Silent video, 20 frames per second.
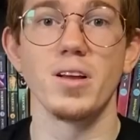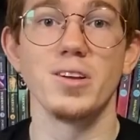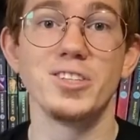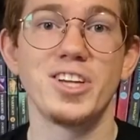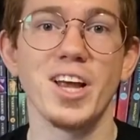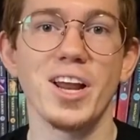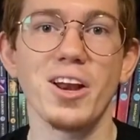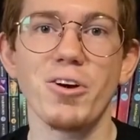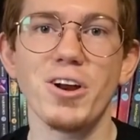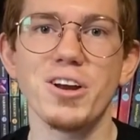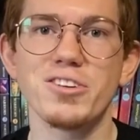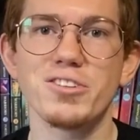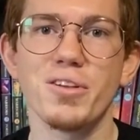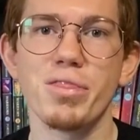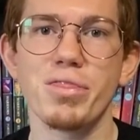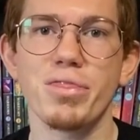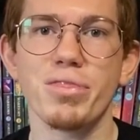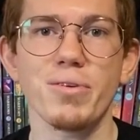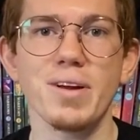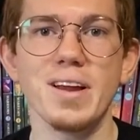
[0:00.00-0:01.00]
Generation
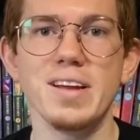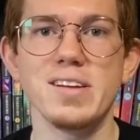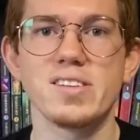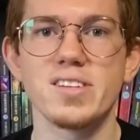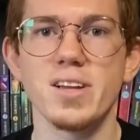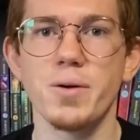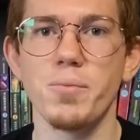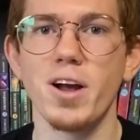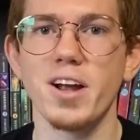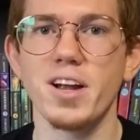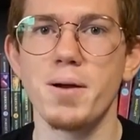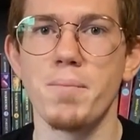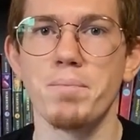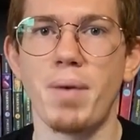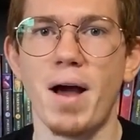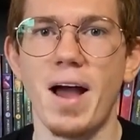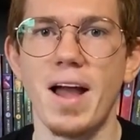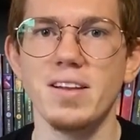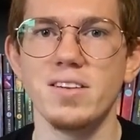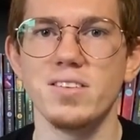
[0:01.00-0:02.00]
3 somewhat
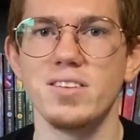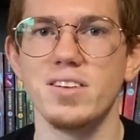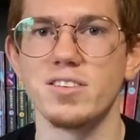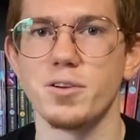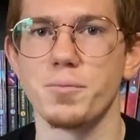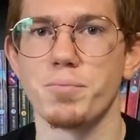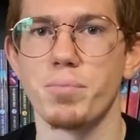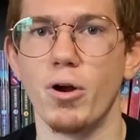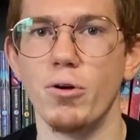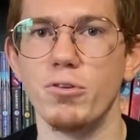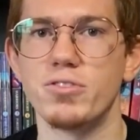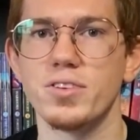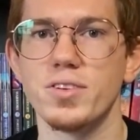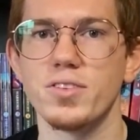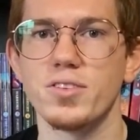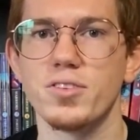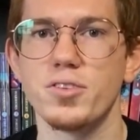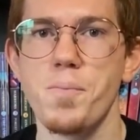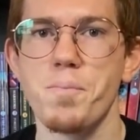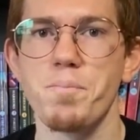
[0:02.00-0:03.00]
combines these
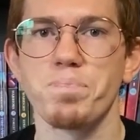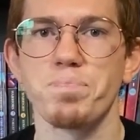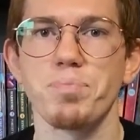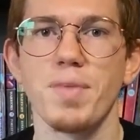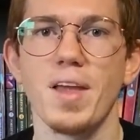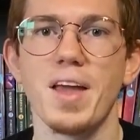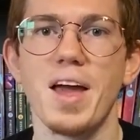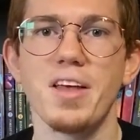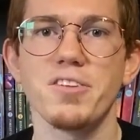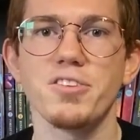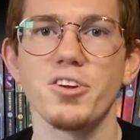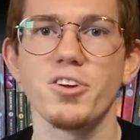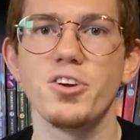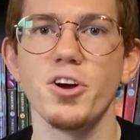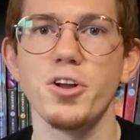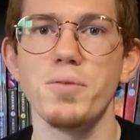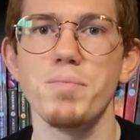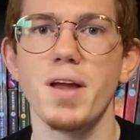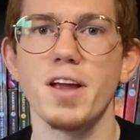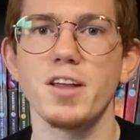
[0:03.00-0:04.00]
approaches. It has a
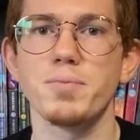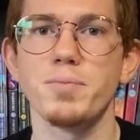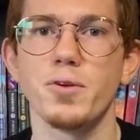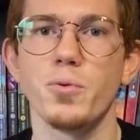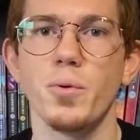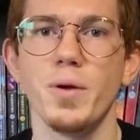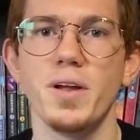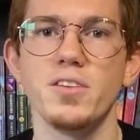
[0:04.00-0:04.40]
good mix between